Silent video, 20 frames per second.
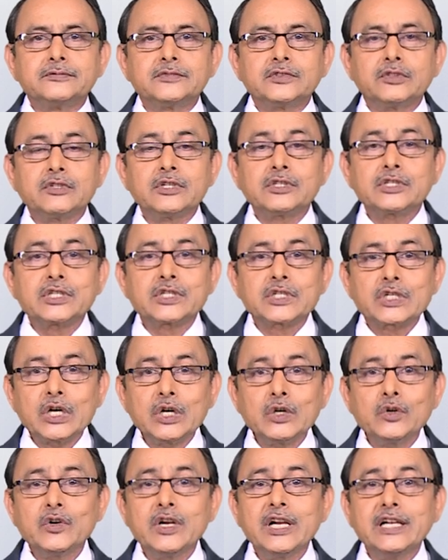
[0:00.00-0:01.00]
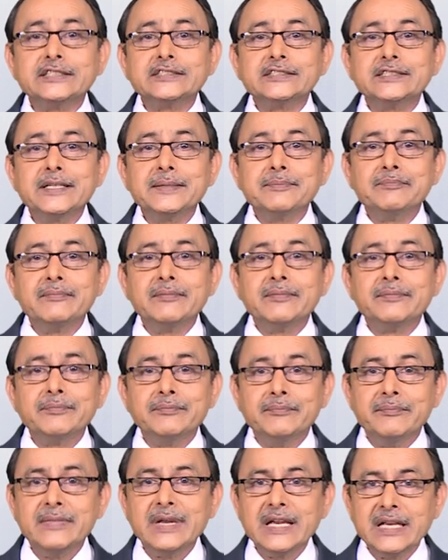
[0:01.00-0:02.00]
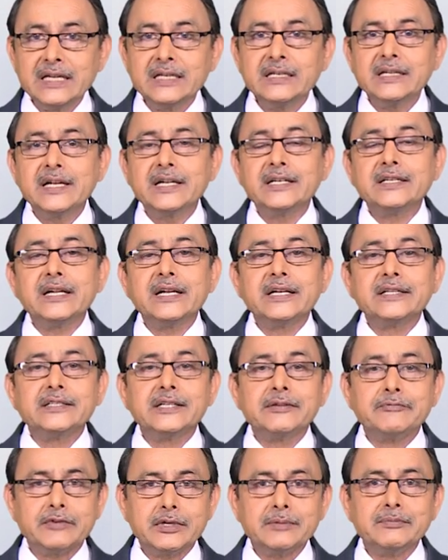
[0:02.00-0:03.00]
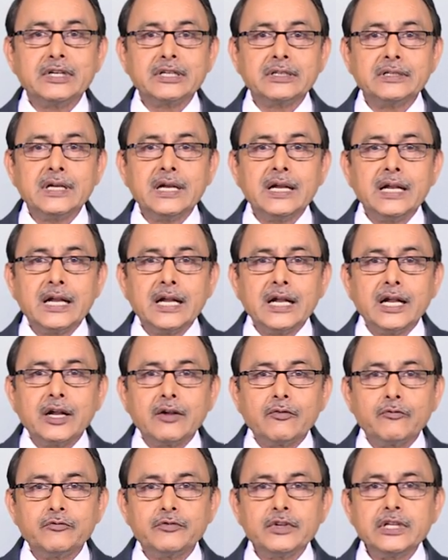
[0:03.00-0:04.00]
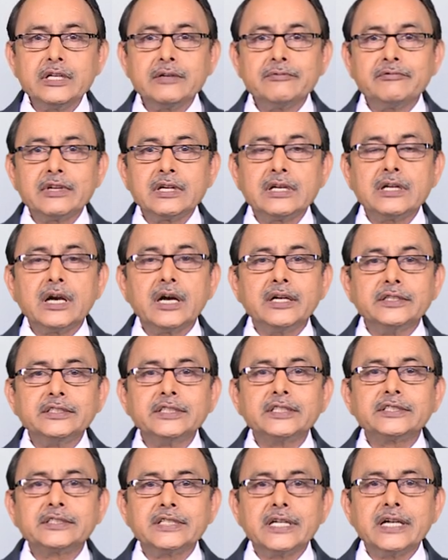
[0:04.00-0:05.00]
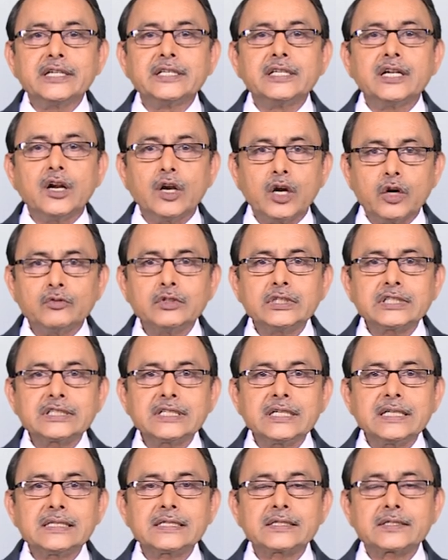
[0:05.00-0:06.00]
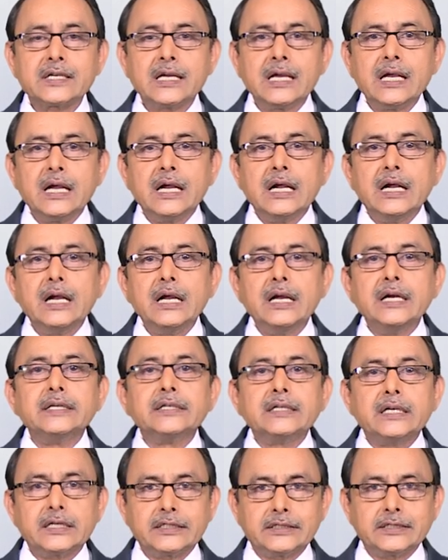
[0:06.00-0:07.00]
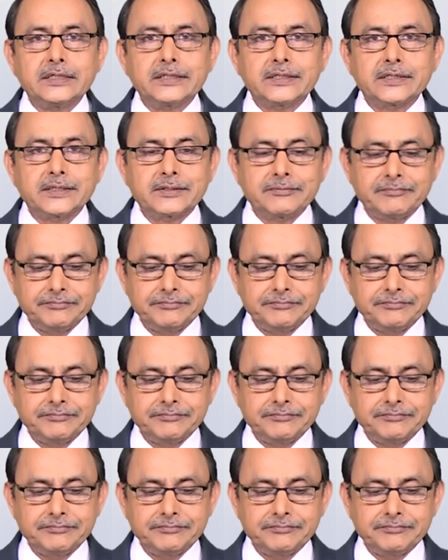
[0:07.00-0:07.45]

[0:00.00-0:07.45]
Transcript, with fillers: So, this is how as a man and as a woman we will understand ourselves and others.